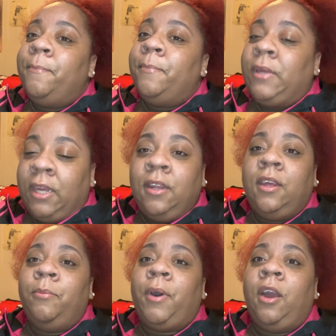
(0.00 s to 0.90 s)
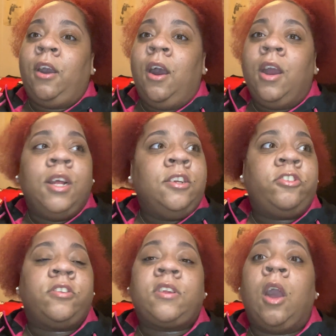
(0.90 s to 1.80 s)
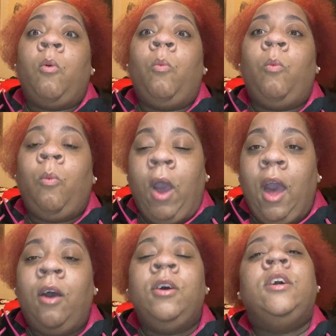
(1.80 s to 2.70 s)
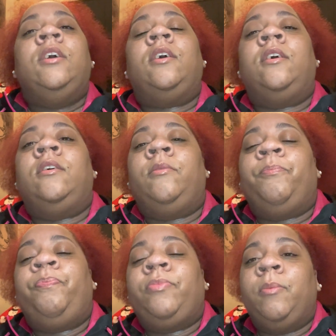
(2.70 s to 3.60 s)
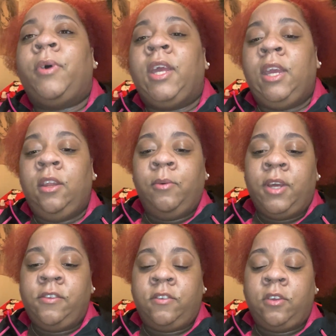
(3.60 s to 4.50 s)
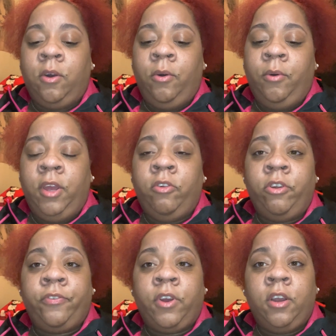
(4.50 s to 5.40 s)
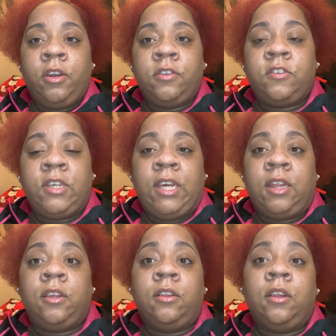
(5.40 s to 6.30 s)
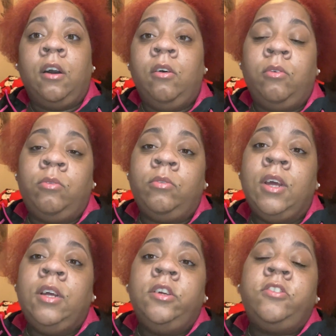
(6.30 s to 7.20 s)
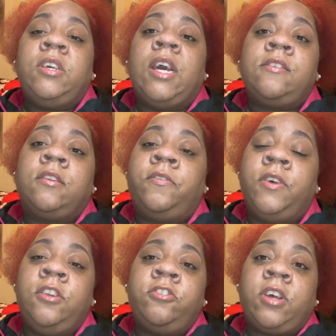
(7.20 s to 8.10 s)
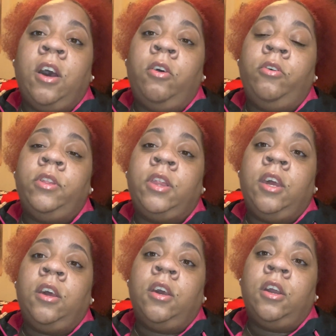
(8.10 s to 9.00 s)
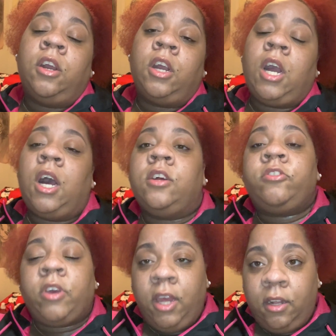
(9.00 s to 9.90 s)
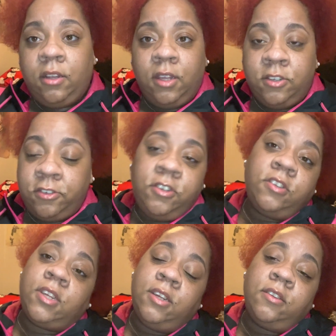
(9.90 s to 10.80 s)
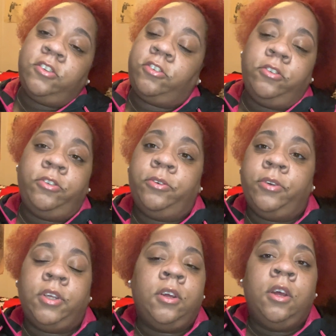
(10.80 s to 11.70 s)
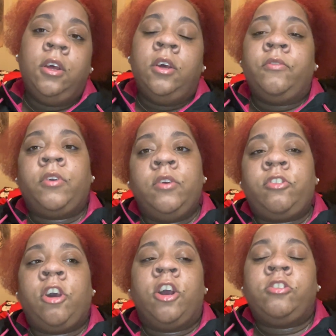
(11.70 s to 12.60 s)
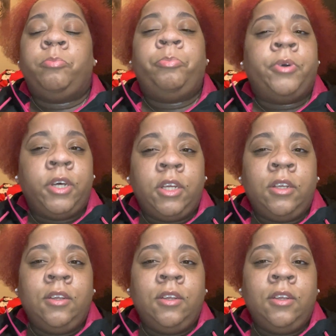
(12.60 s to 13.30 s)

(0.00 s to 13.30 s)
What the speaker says: getting hit by a car. And it's just like, wow. But anyway, so in order for her to get the loan, she has to finish out their contract, and she says that she'll do it free of charge, but